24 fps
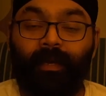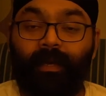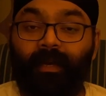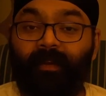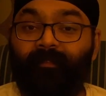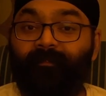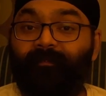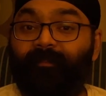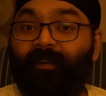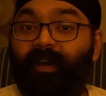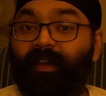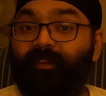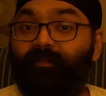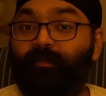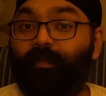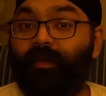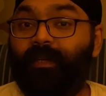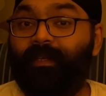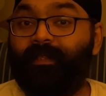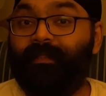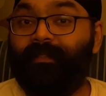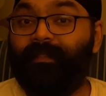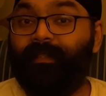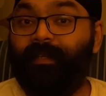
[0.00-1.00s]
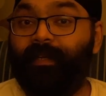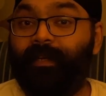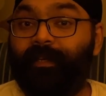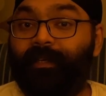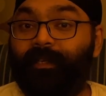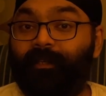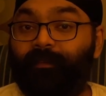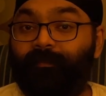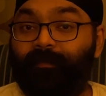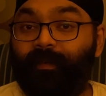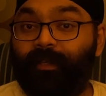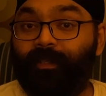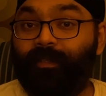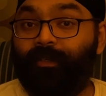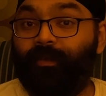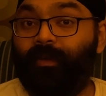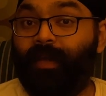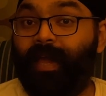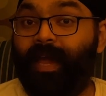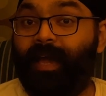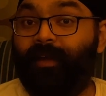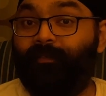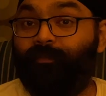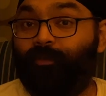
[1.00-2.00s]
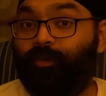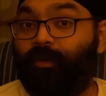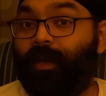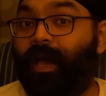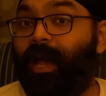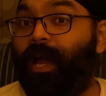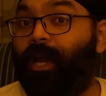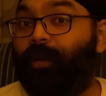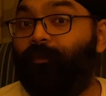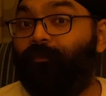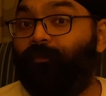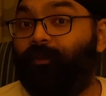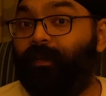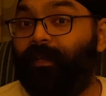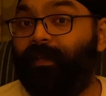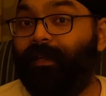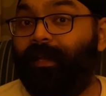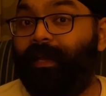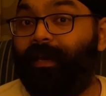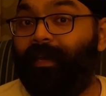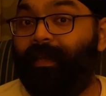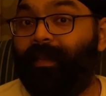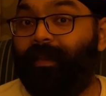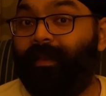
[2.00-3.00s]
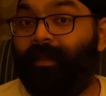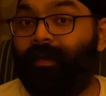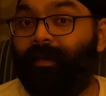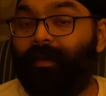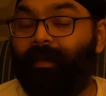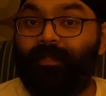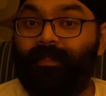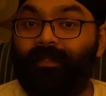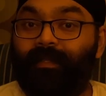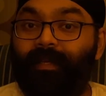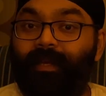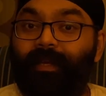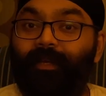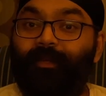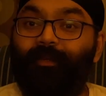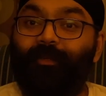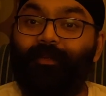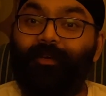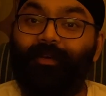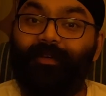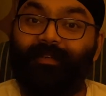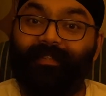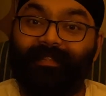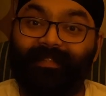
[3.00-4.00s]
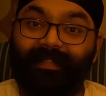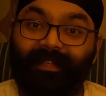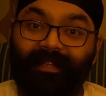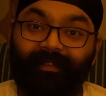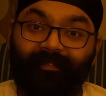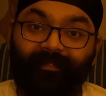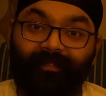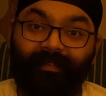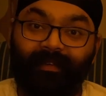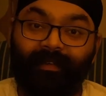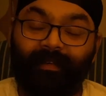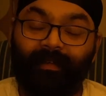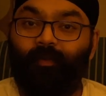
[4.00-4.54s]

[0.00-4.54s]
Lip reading: And 5 minutes later, when you have to add one line, you say to yourself,